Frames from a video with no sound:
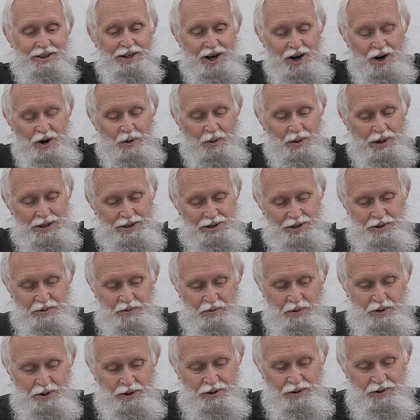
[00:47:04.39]
go, as it
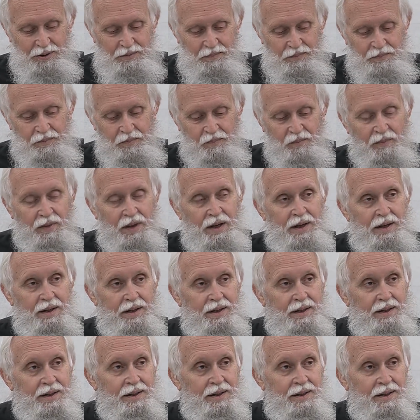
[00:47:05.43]
were.
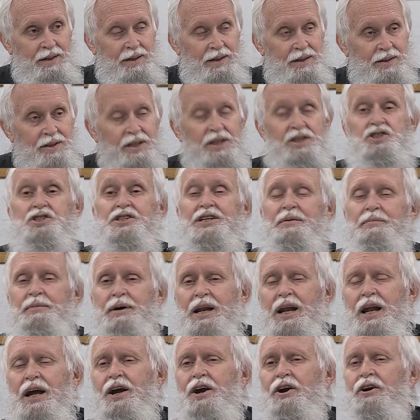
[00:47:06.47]
The
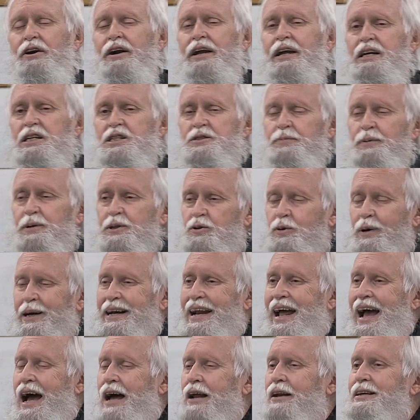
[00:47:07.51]
similarities
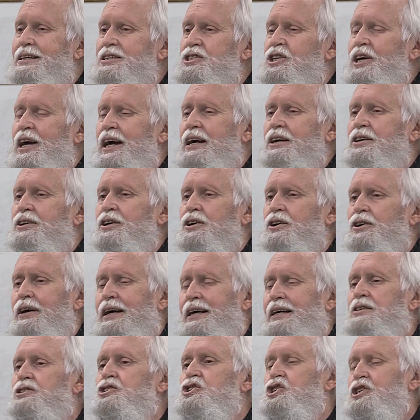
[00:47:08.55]
between Alexander
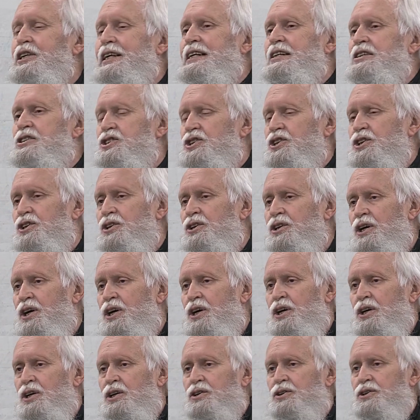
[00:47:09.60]
and Caesar
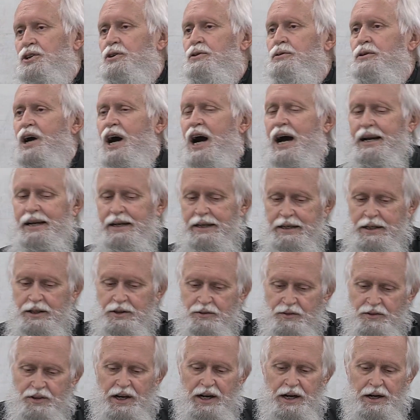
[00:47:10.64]
do not
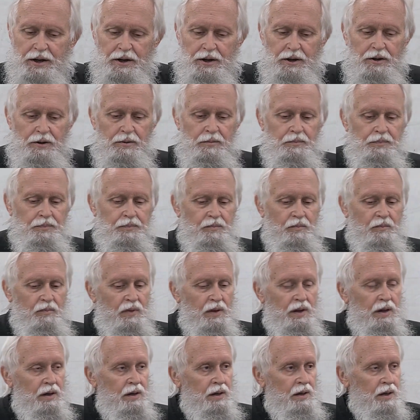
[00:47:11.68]
end there.
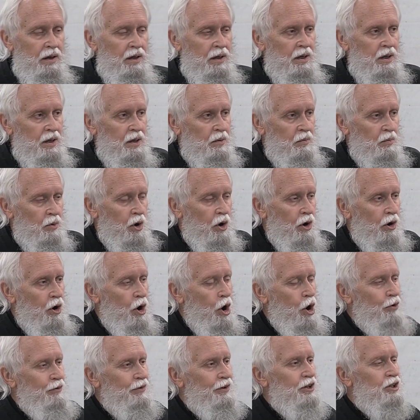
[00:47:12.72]

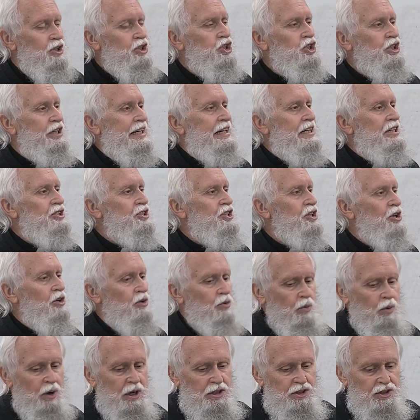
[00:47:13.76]
Moreover, Caesar
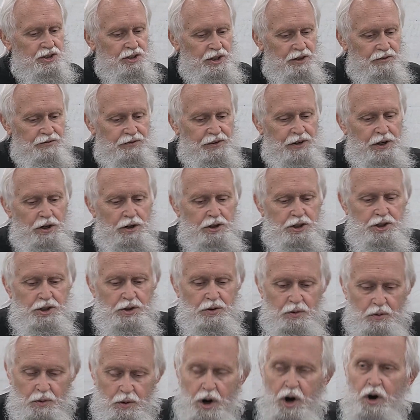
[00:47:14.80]
was the first
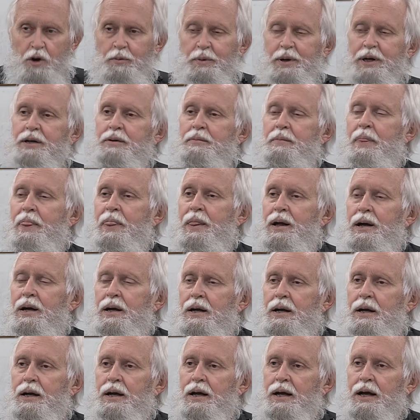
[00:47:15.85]
Roman,
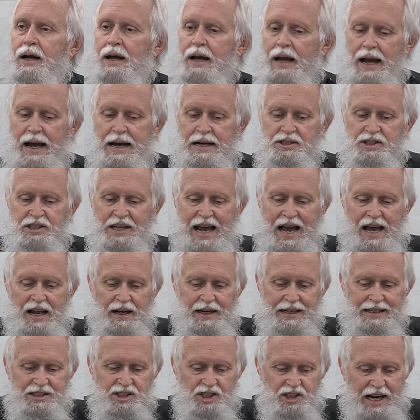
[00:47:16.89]
as
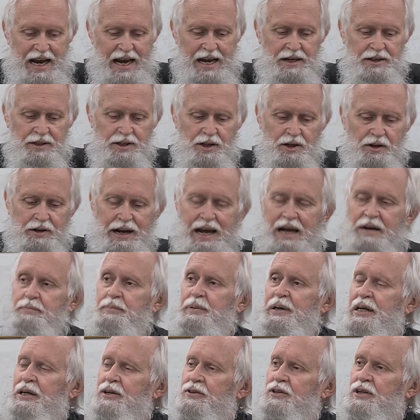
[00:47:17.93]
Alexander had
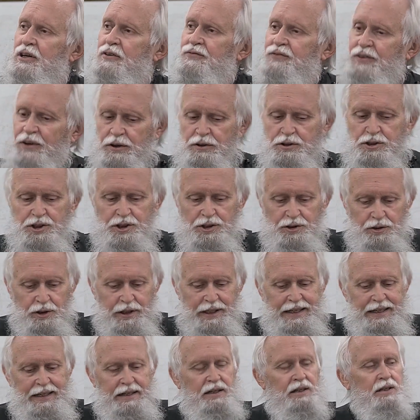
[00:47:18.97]
been the first
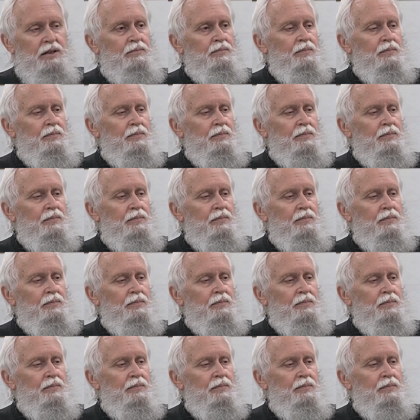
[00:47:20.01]
Greek,